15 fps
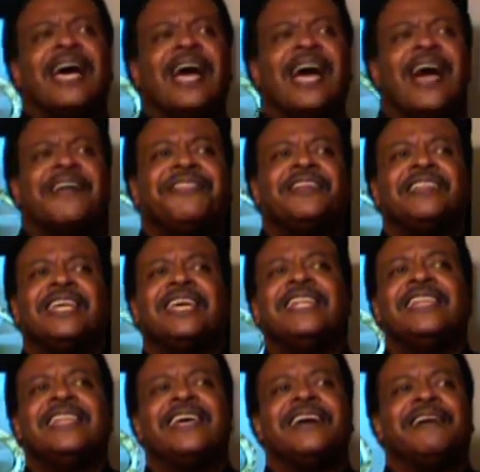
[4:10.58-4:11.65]
after they
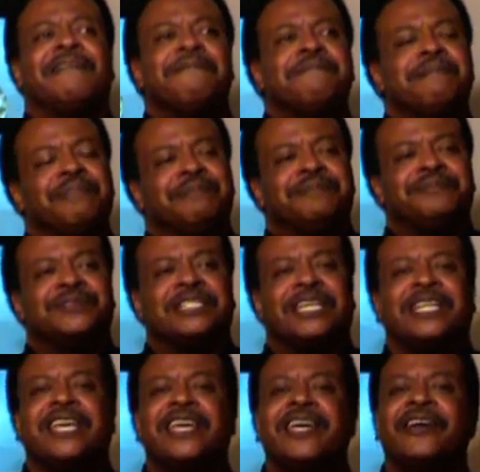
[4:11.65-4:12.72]
left,
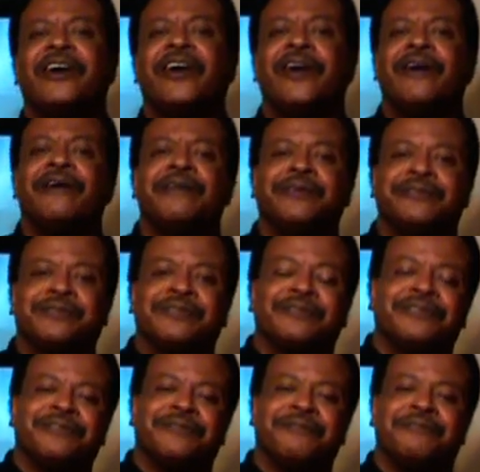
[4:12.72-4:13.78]
King Harold
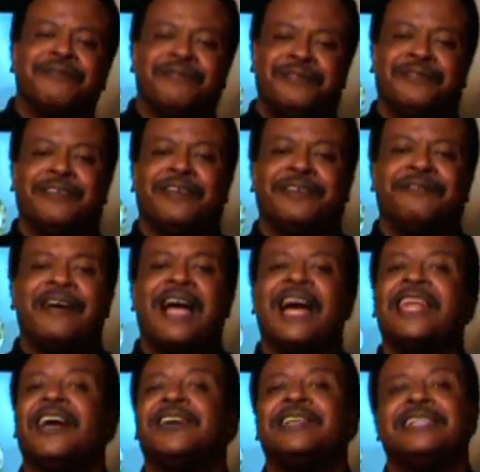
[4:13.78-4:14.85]

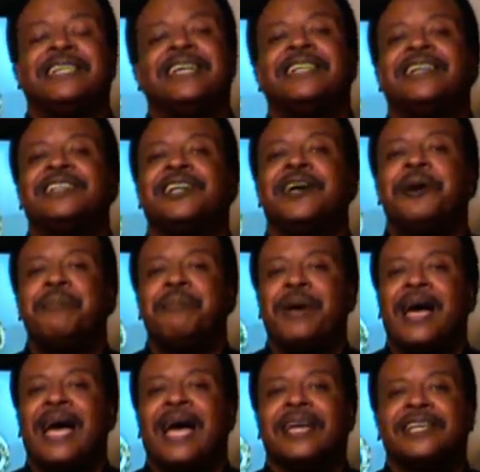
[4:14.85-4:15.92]
found out that they didn't come
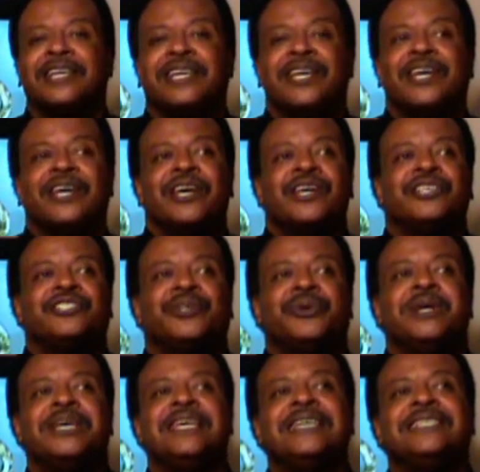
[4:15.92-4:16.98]
back. So
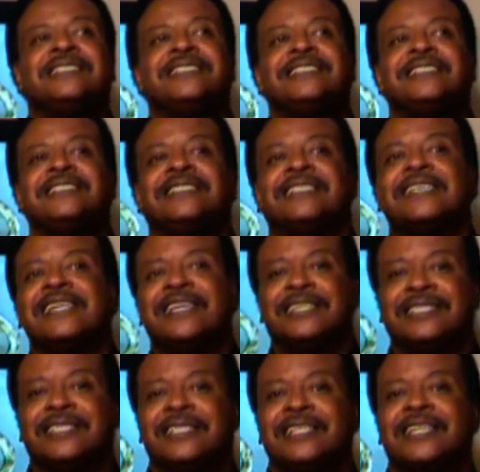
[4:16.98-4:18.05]
he
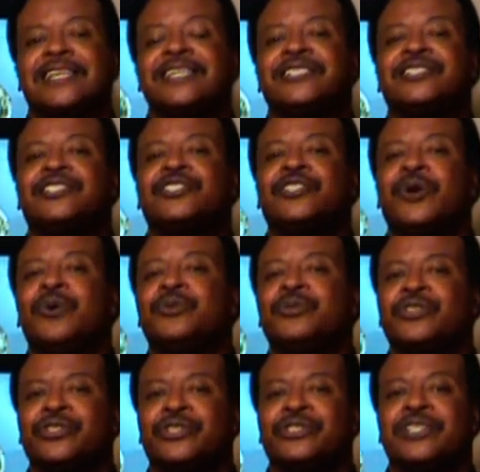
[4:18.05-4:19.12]
sent his
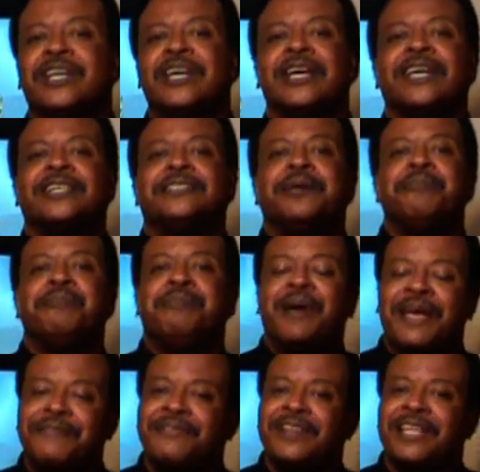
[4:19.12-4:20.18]
soldiers to
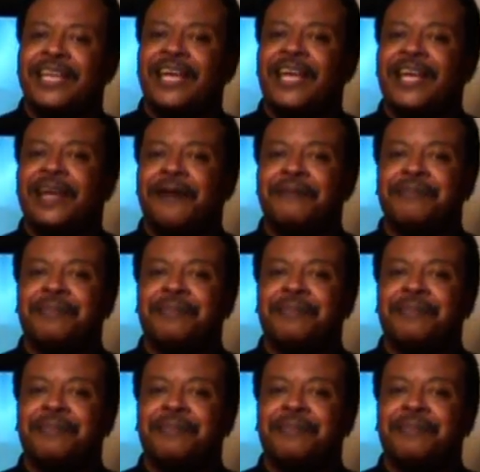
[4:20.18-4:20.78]
Bethlehem